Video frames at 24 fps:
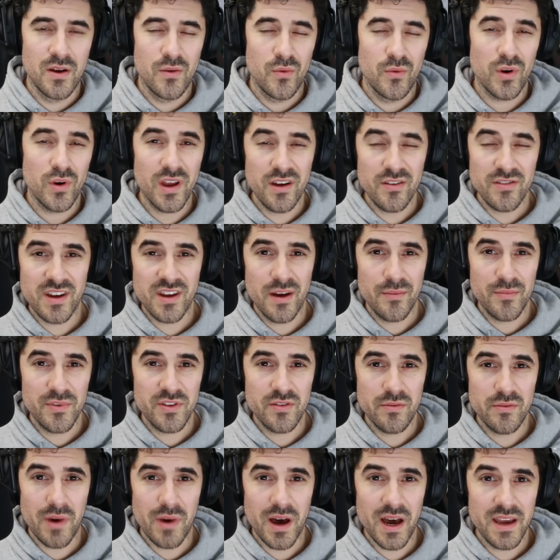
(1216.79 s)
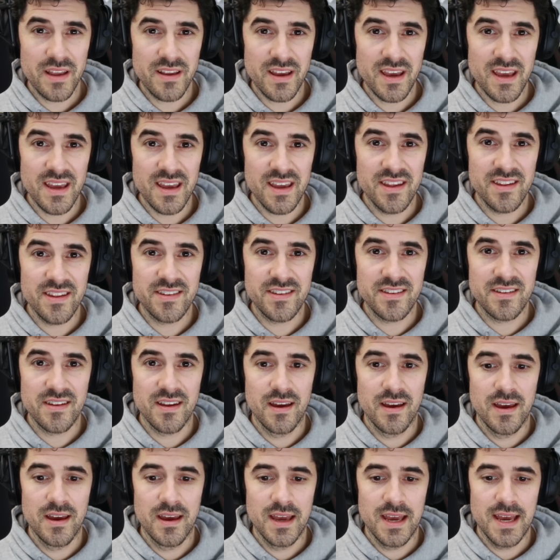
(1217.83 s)
What else comes to mind is
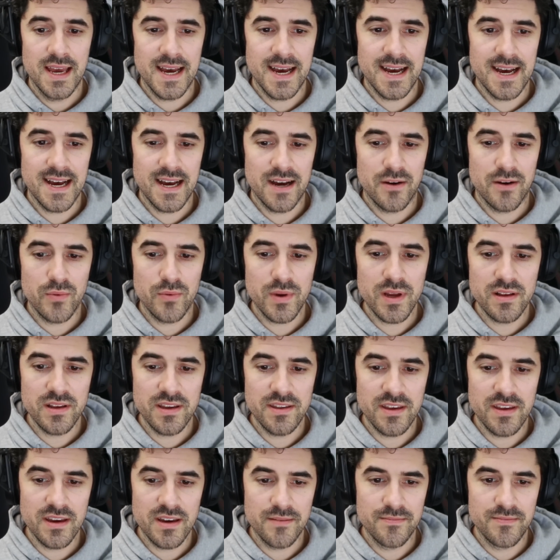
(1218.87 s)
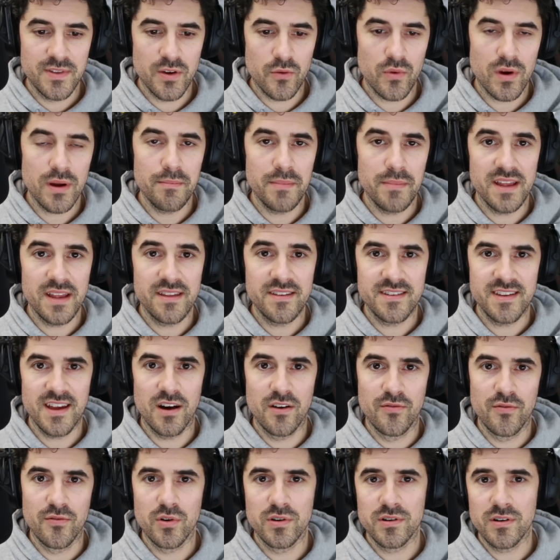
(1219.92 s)
really the rim
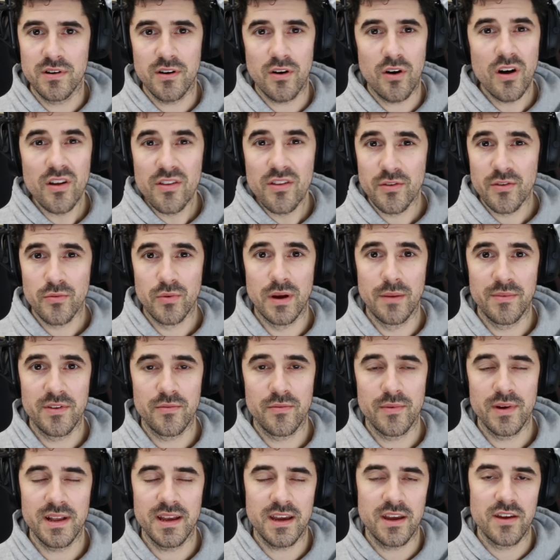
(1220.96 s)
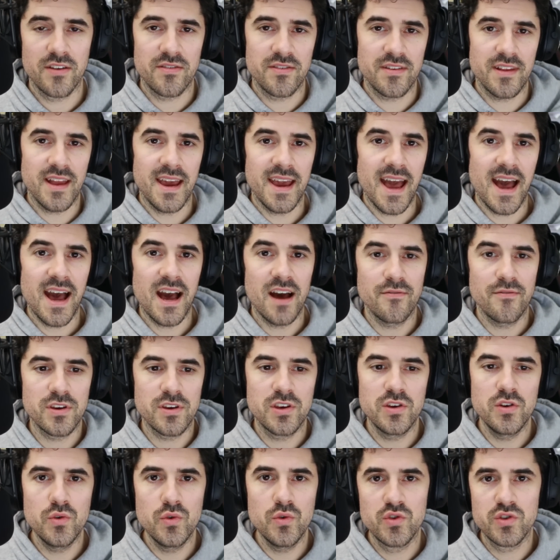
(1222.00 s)
itself, or all the rims really, because they have a
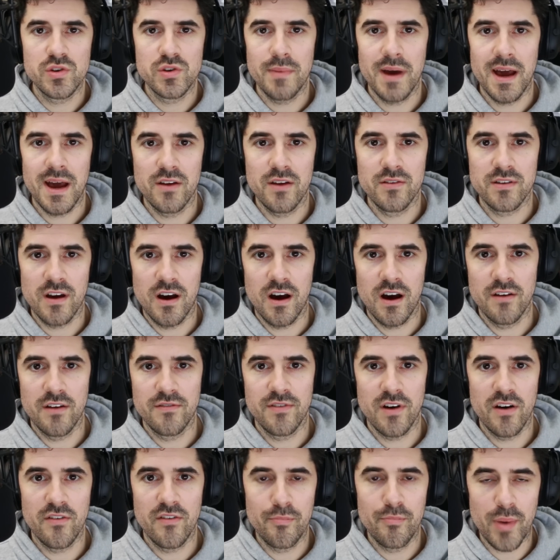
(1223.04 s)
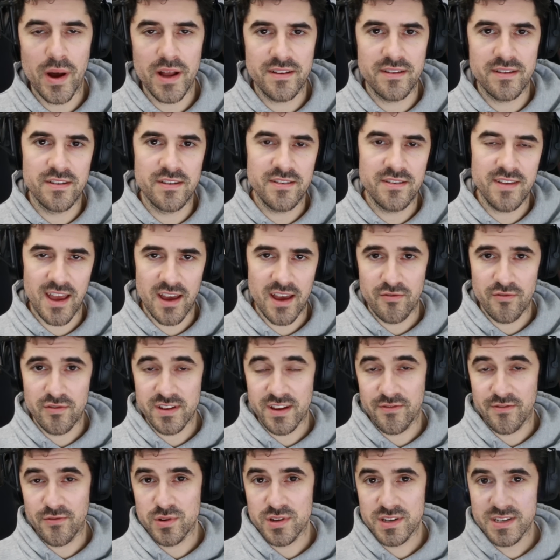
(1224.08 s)
huge amount of buttons. They have different